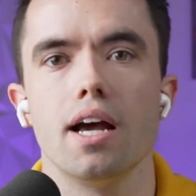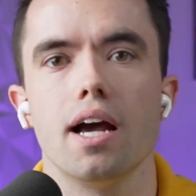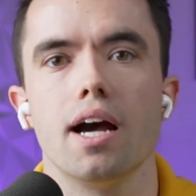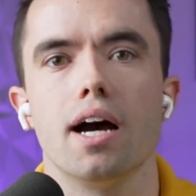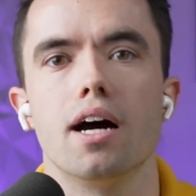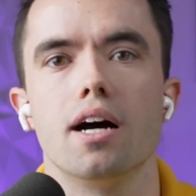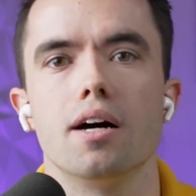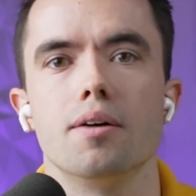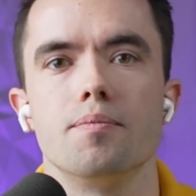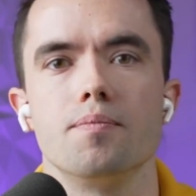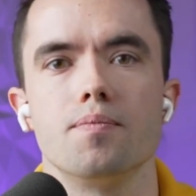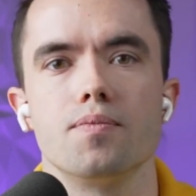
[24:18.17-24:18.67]

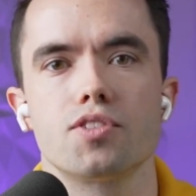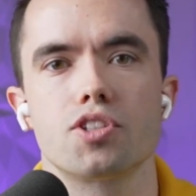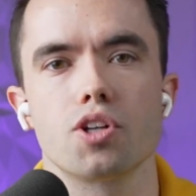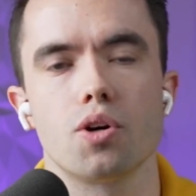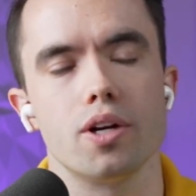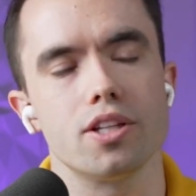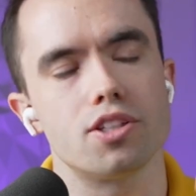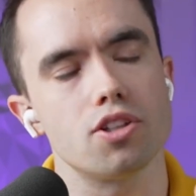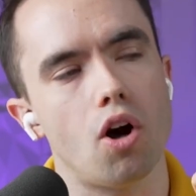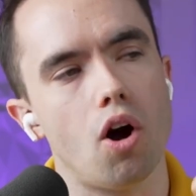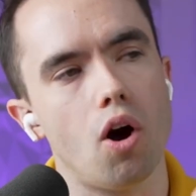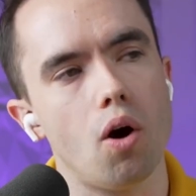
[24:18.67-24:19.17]
So
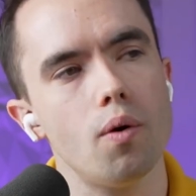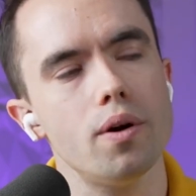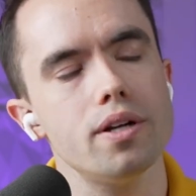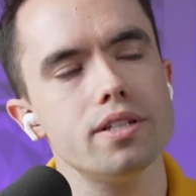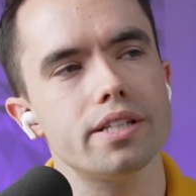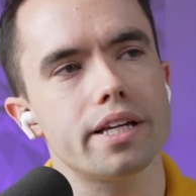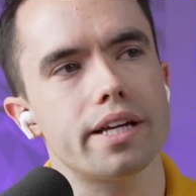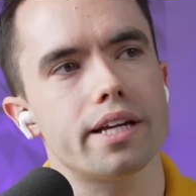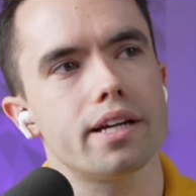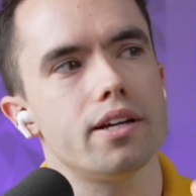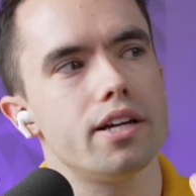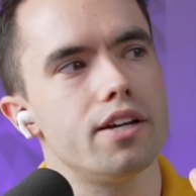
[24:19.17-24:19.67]
it's always
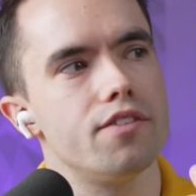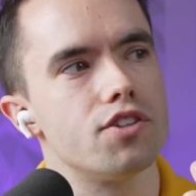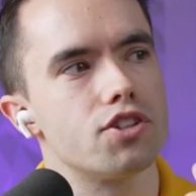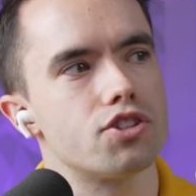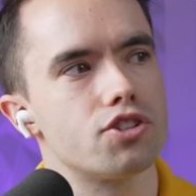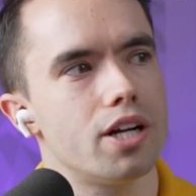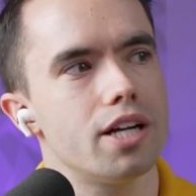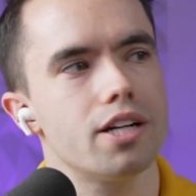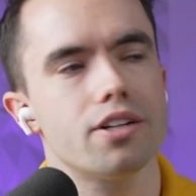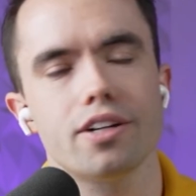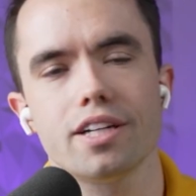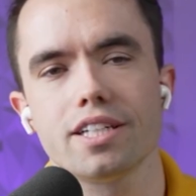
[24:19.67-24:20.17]
like if you're
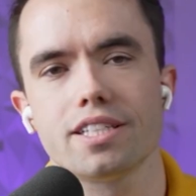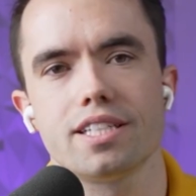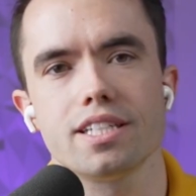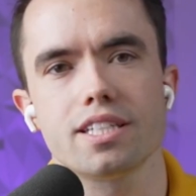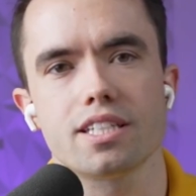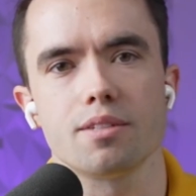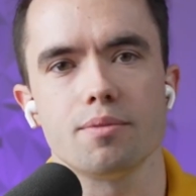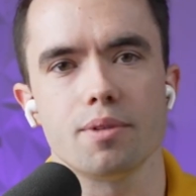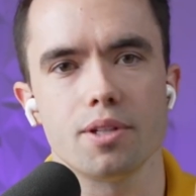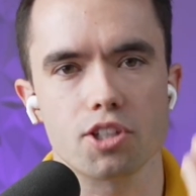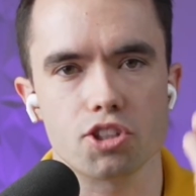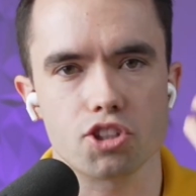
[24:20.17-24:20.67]
trying to create a
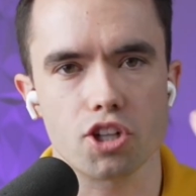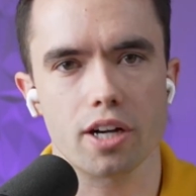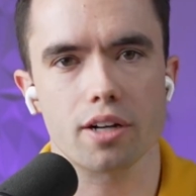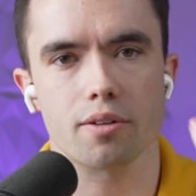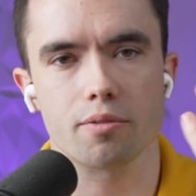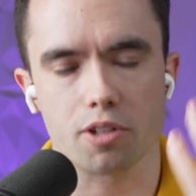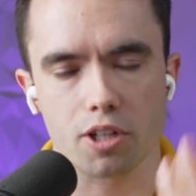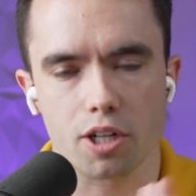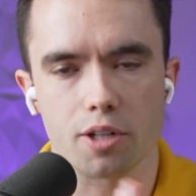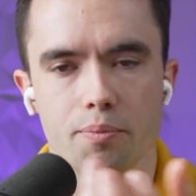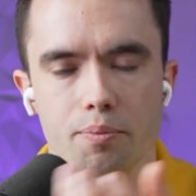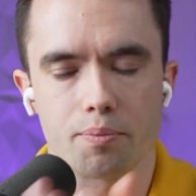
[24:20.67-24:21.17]
system and you're trying to
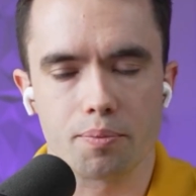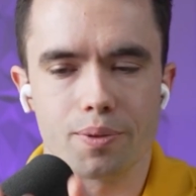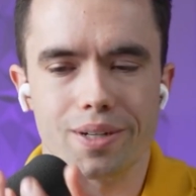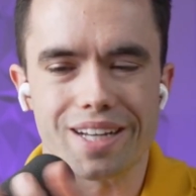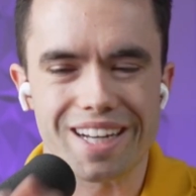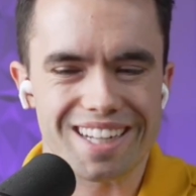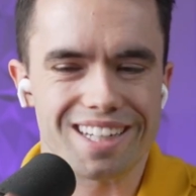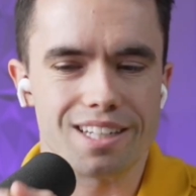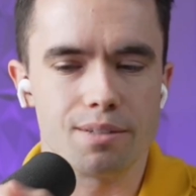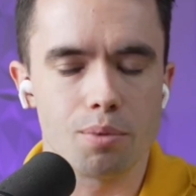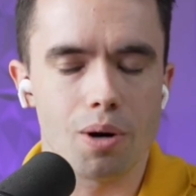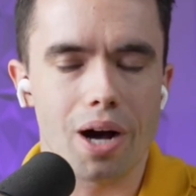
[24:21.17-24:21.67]
create
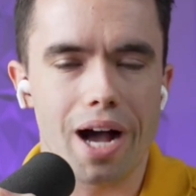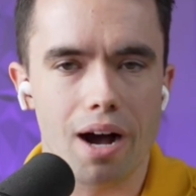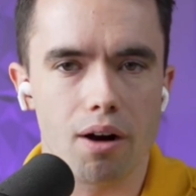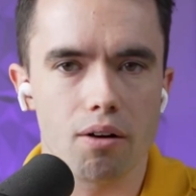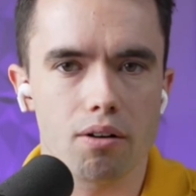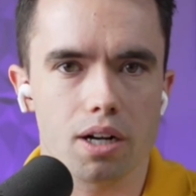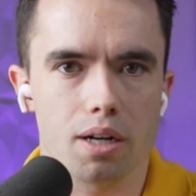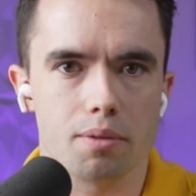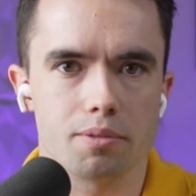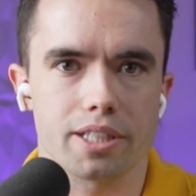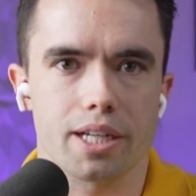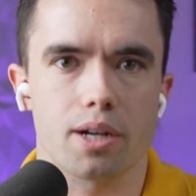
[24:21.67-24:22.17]
predictable
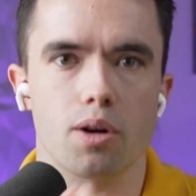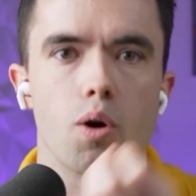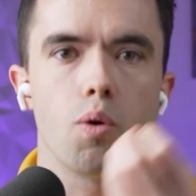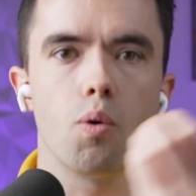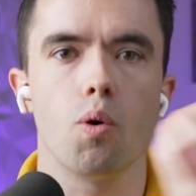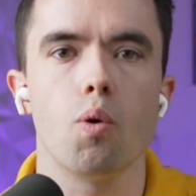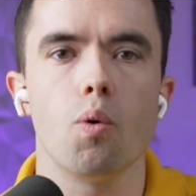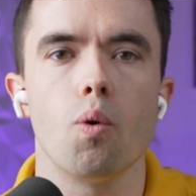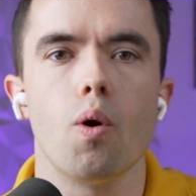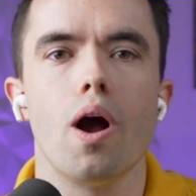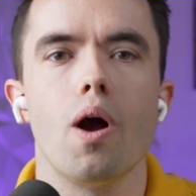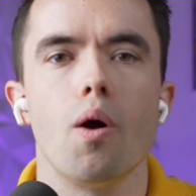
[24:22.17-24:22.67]
outcomes, like,
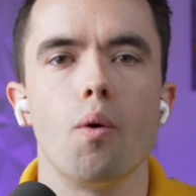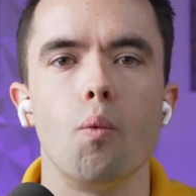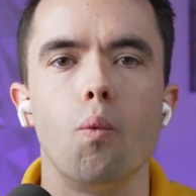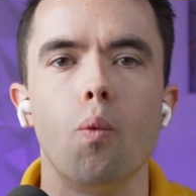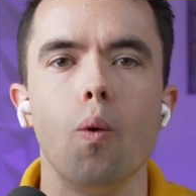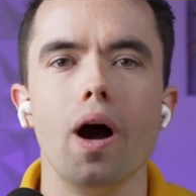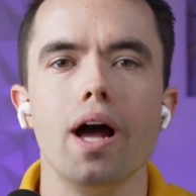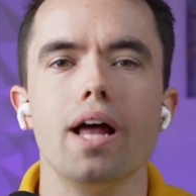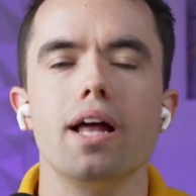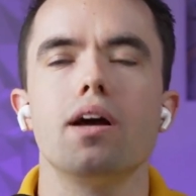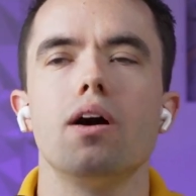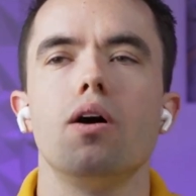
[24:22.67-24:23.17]
well,
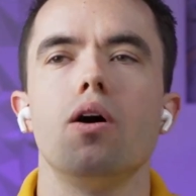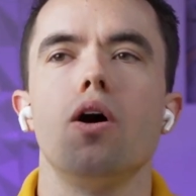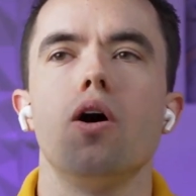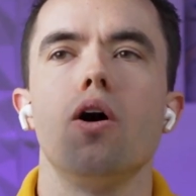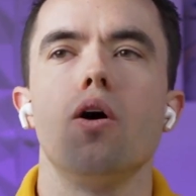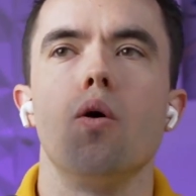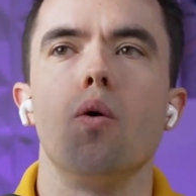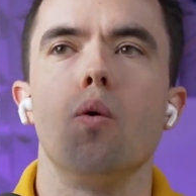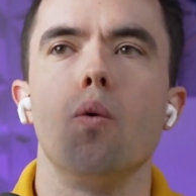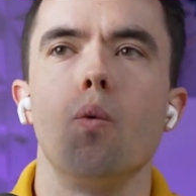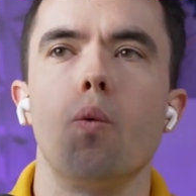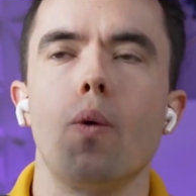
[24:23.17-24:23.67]

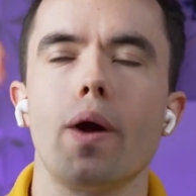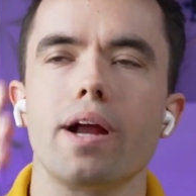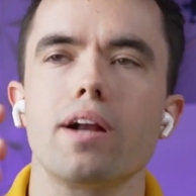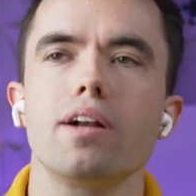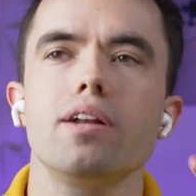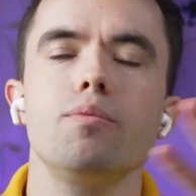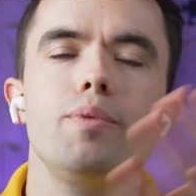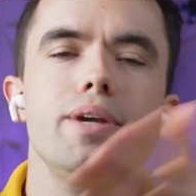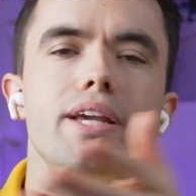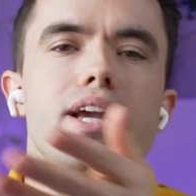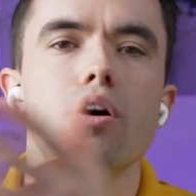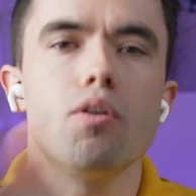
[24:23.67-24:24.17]
where
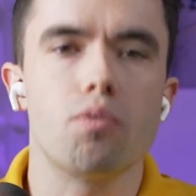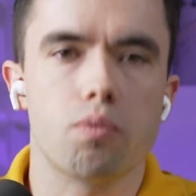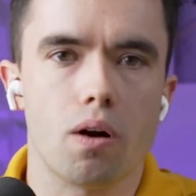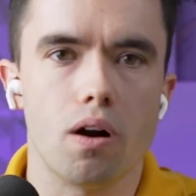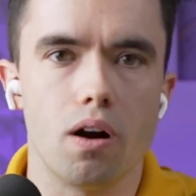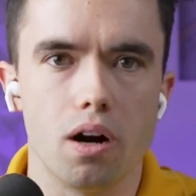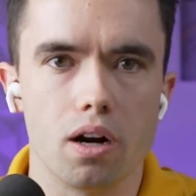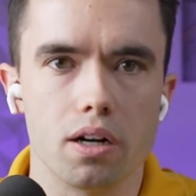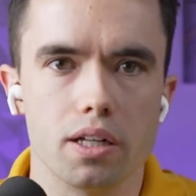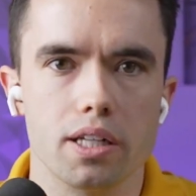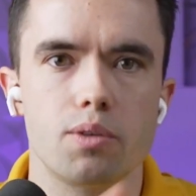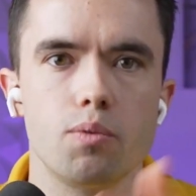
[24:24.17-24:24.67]
did we go
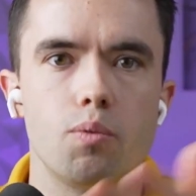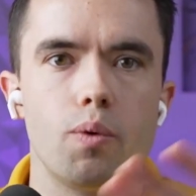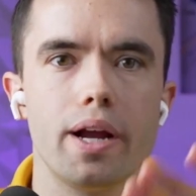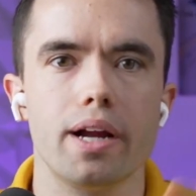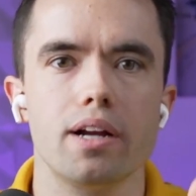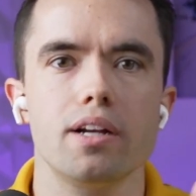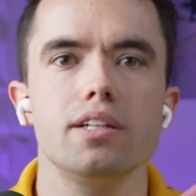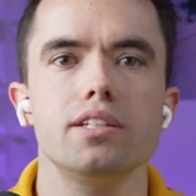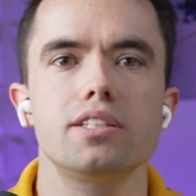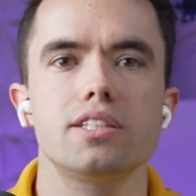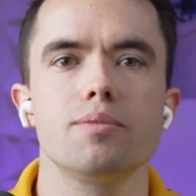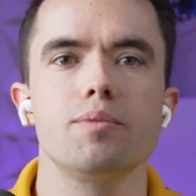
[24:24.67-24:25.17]
wrong? Like, where
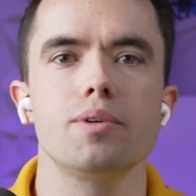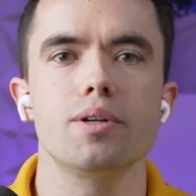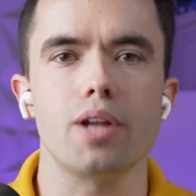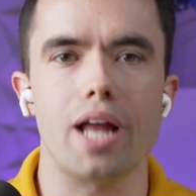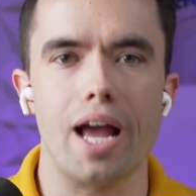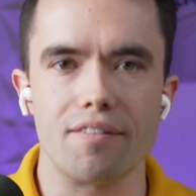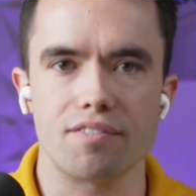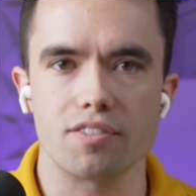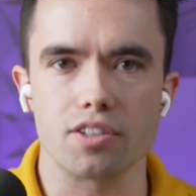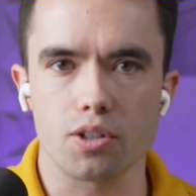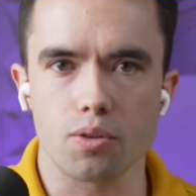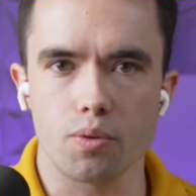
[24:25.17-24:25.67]
did someone
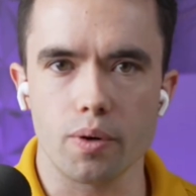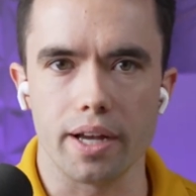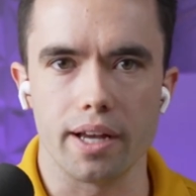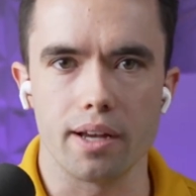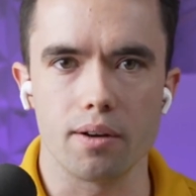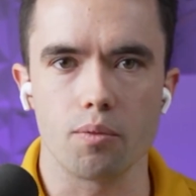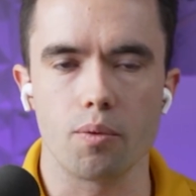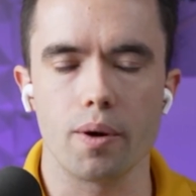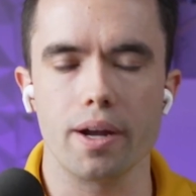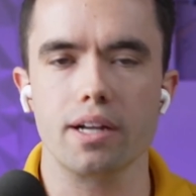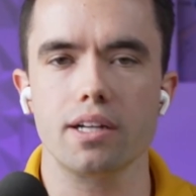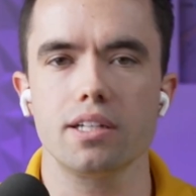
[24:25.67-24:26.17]
have to quit?
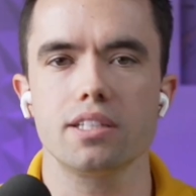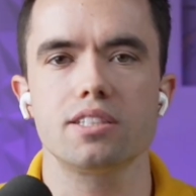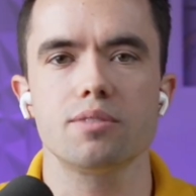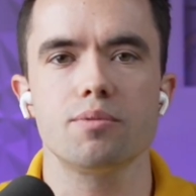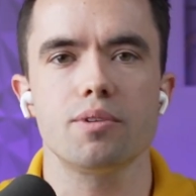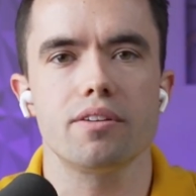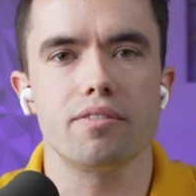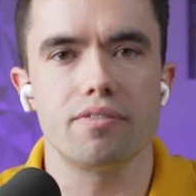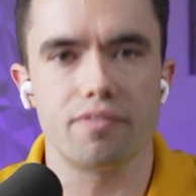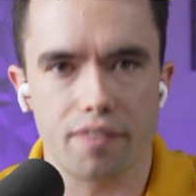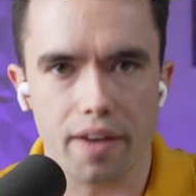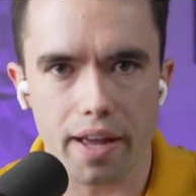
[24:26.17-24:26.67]
Where did
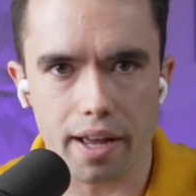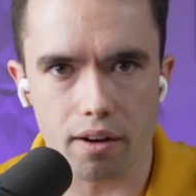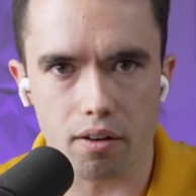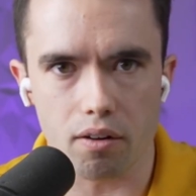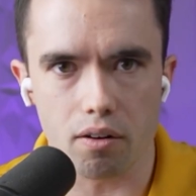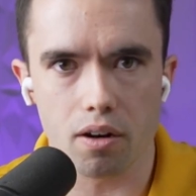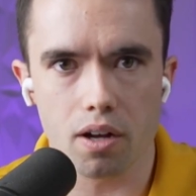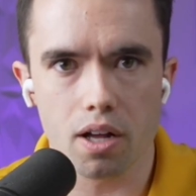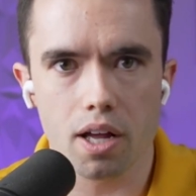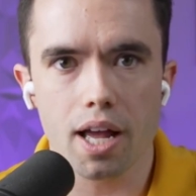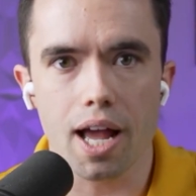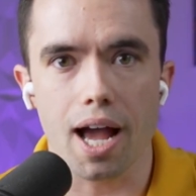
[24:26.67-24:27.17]
someone fail?
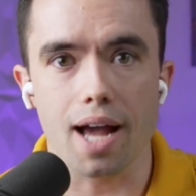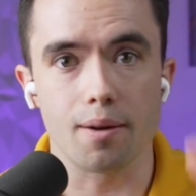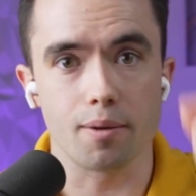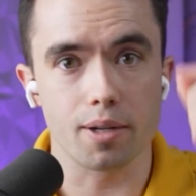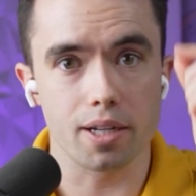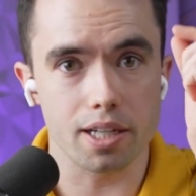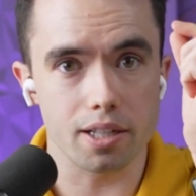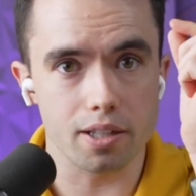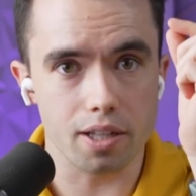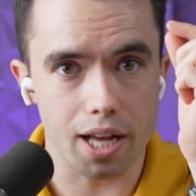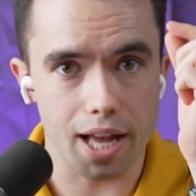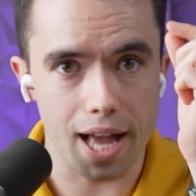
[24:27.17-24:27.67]
And I'm
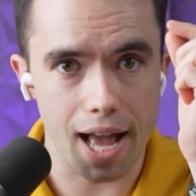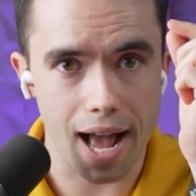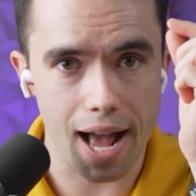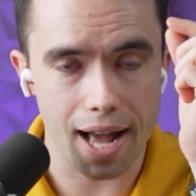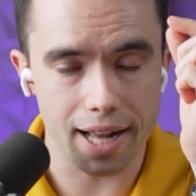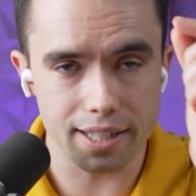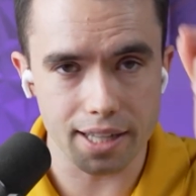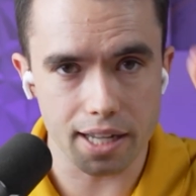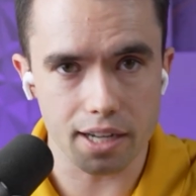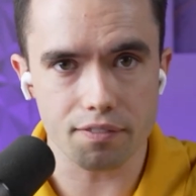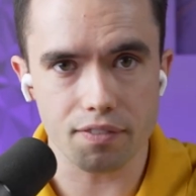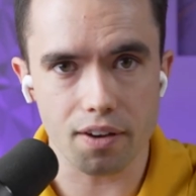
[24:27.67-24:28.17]
going to
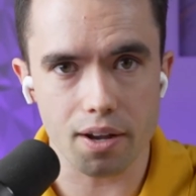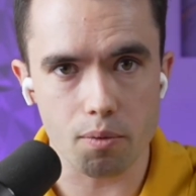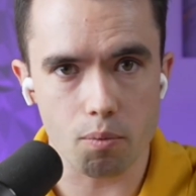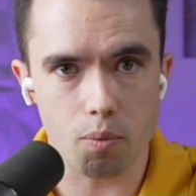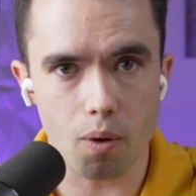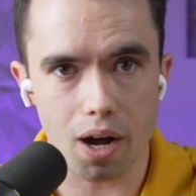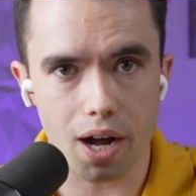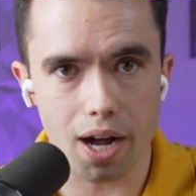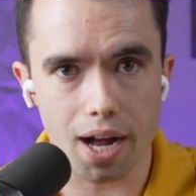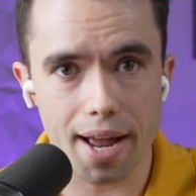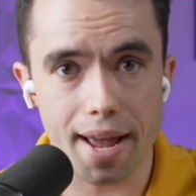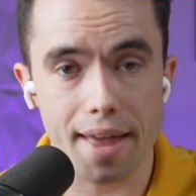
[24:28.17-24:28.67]
identify
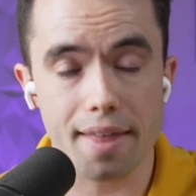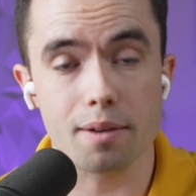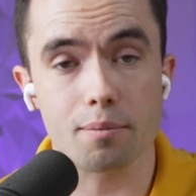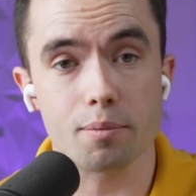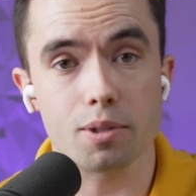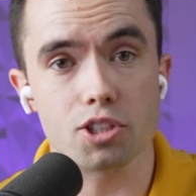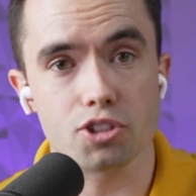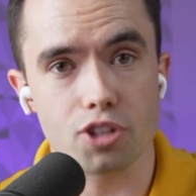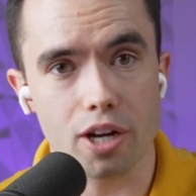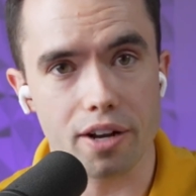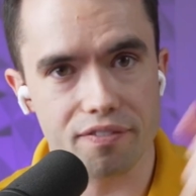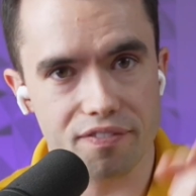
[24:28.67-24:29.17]
why, and I'm
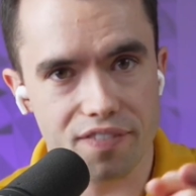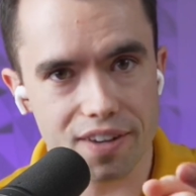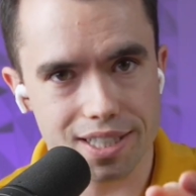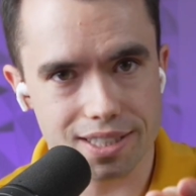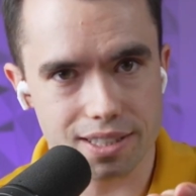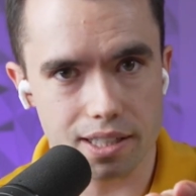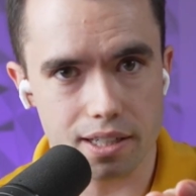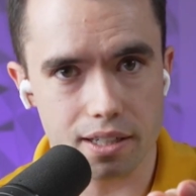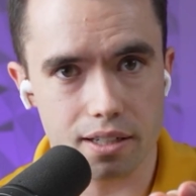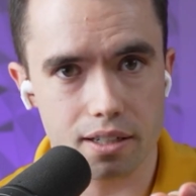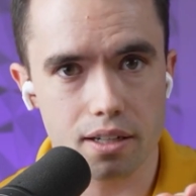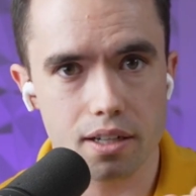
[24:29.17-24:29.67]
going to try to fix
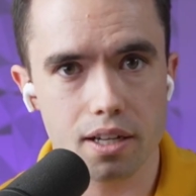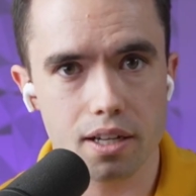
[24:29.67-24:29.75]
it.